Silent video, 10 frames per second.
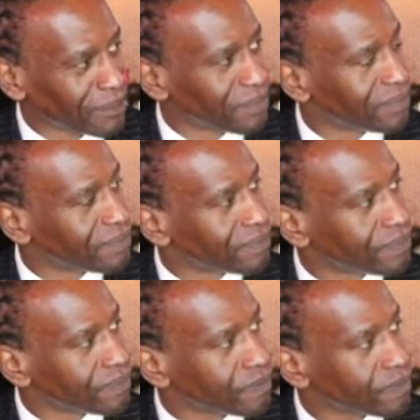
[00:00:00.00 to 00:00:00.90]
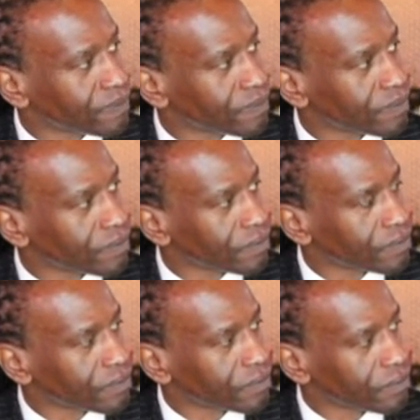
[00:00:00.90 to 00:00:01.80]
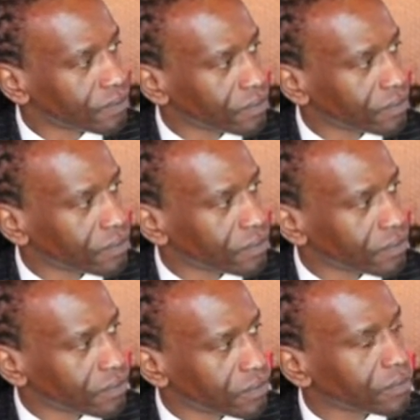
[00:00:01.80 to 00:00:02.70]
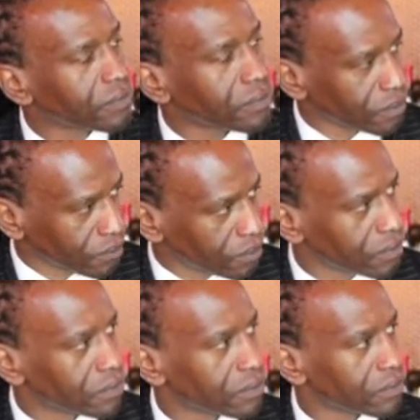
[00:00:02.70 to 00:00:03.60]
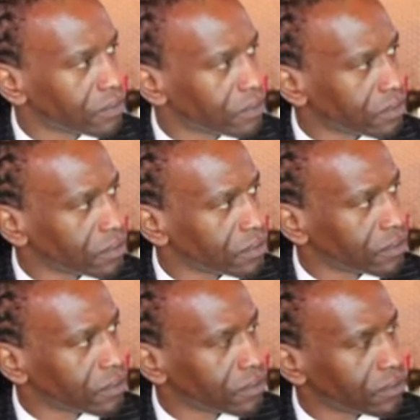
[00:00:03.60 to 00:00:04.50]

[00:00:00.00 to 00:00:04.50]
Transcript: [no speech]